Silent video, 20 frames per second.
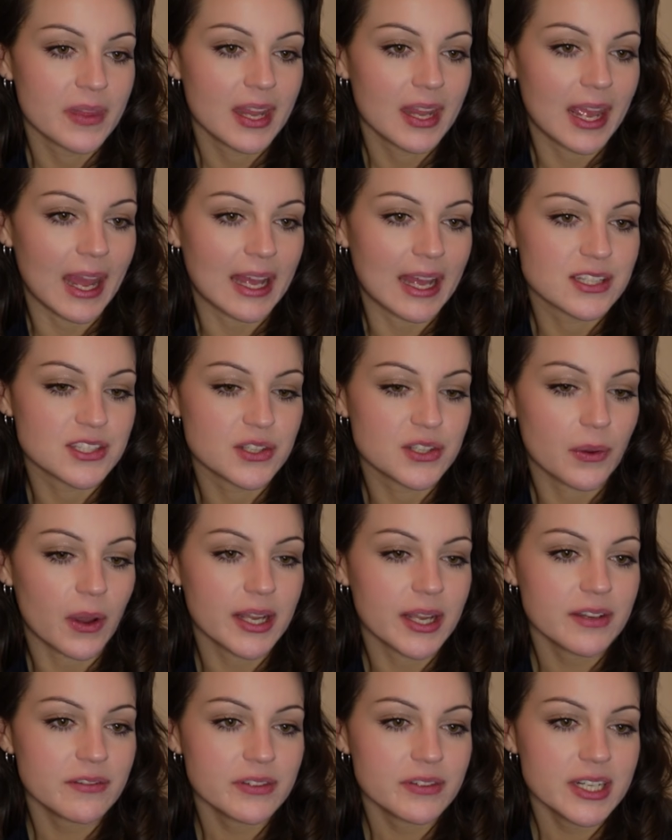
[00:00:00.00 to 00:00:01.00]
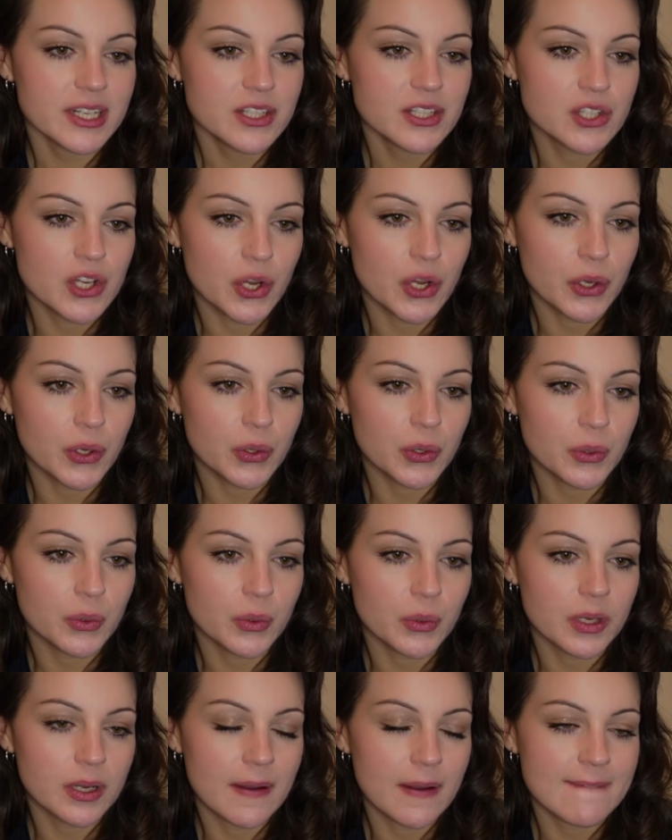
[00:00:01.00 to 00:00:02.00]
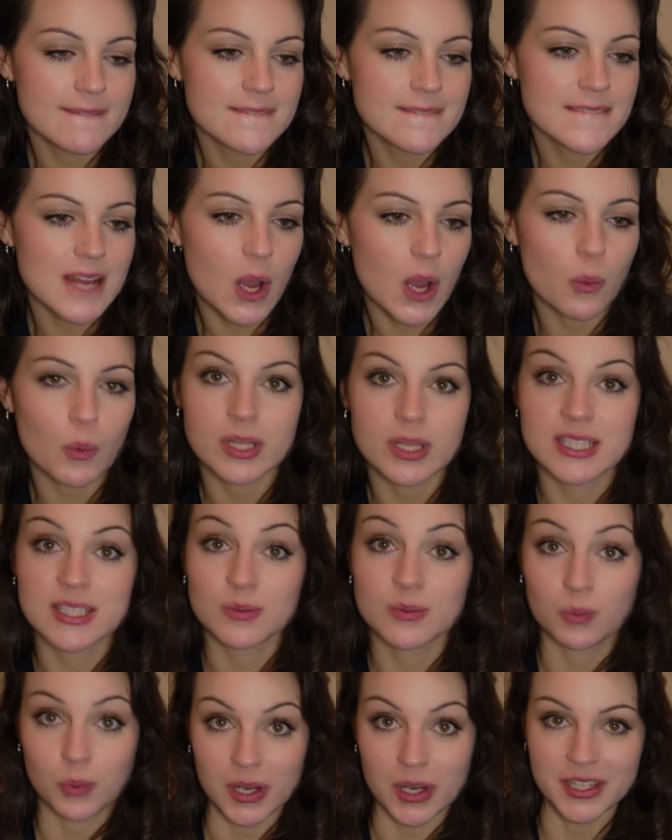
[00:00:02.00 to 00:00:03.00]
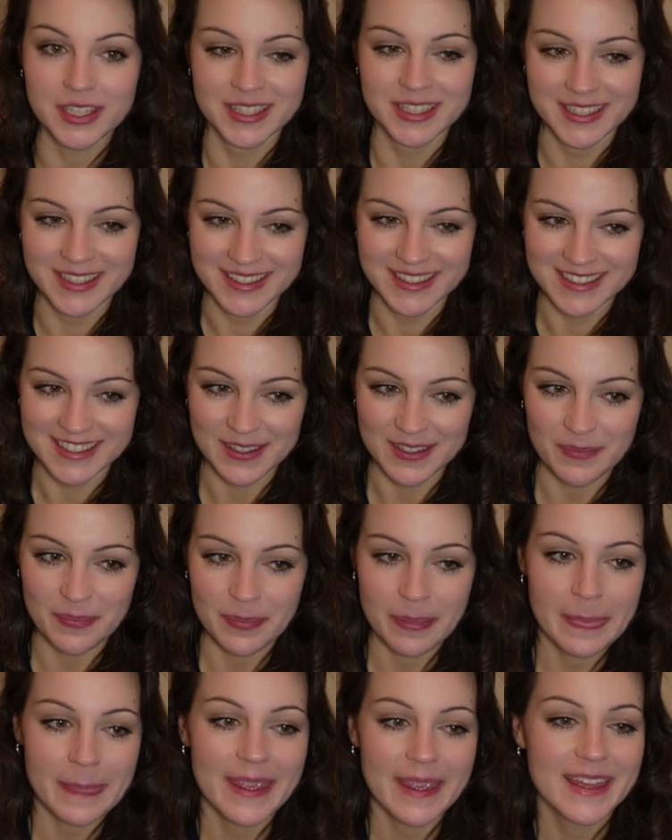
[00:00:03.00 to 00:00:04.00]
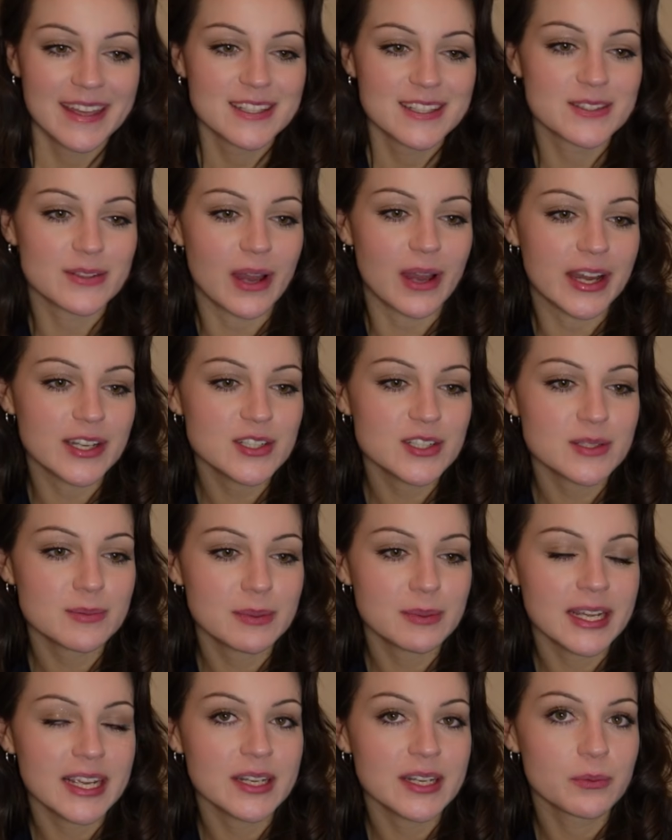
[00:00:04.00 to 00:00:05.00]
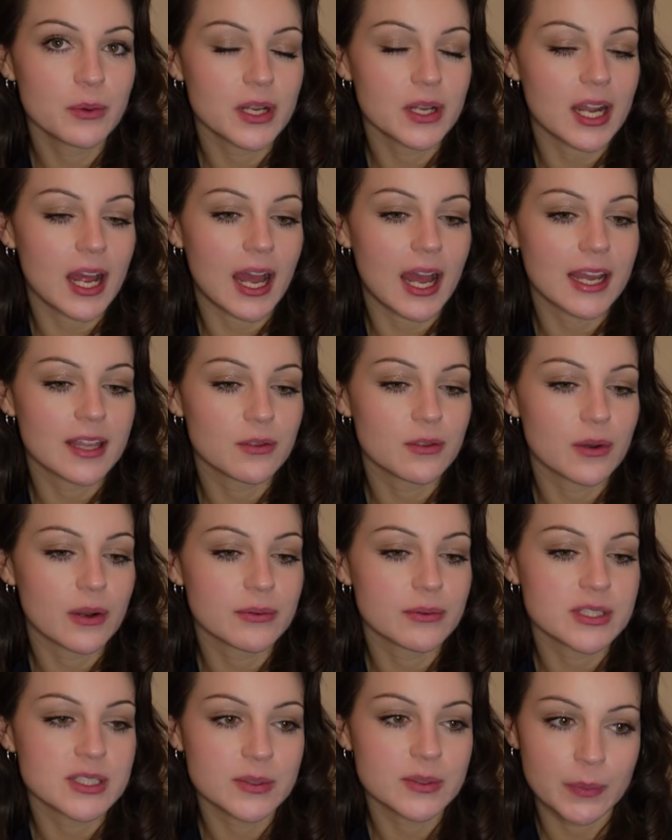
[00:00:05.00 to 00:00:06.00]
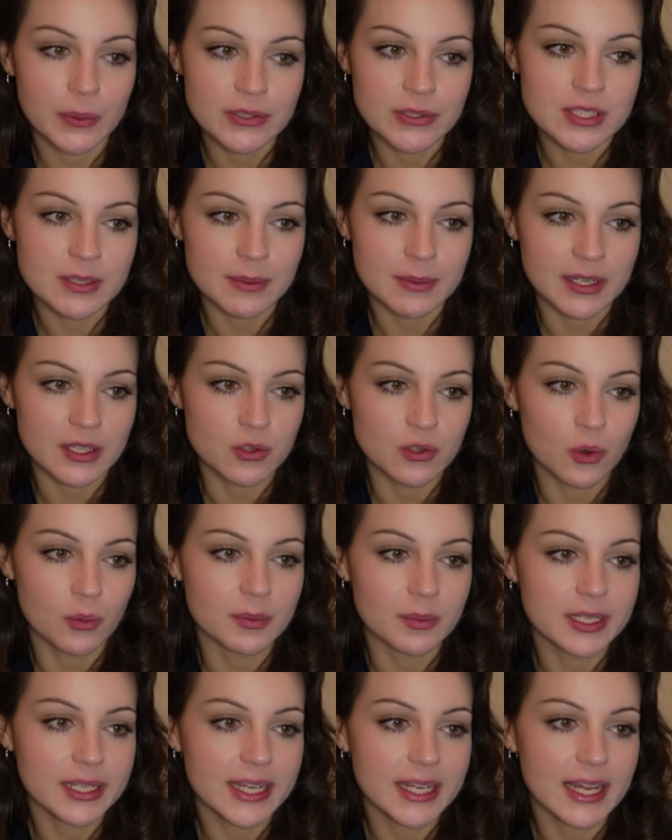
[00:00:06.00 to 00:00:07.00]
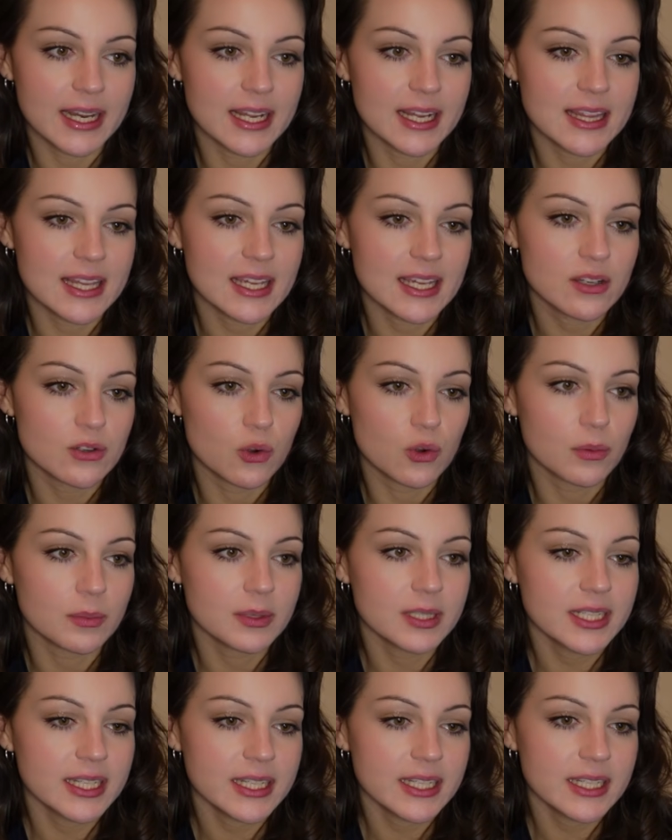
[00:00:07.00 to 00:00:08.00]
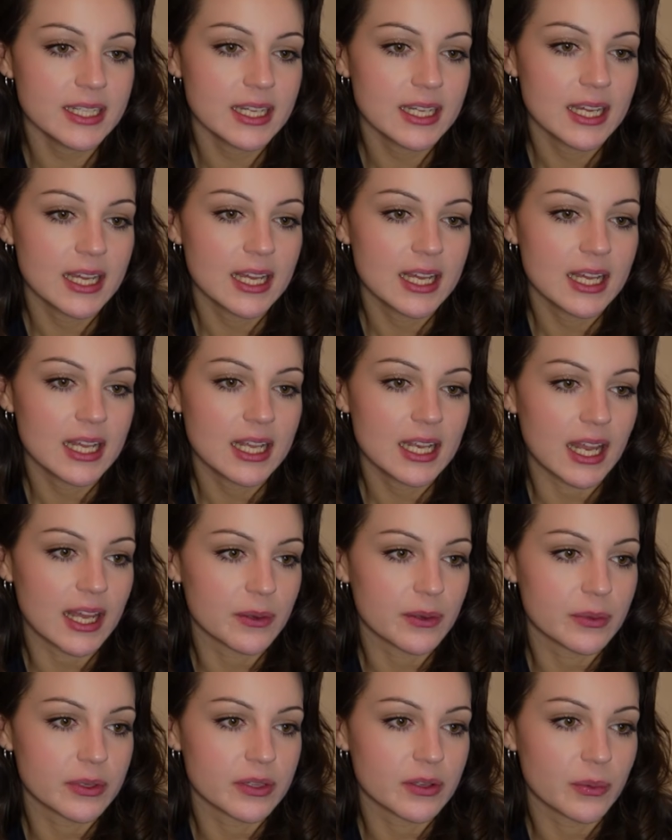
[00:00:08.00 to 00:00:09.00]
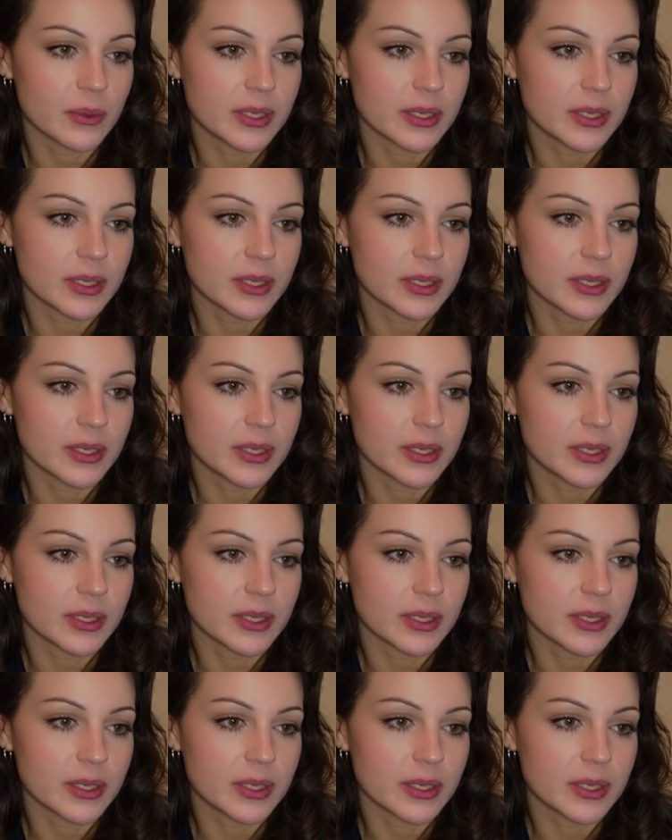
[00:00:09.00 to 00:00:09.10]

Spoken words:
so I didn't really know what this was. So I just played what I thought I was supposed to play normally, and I think normally, with queen to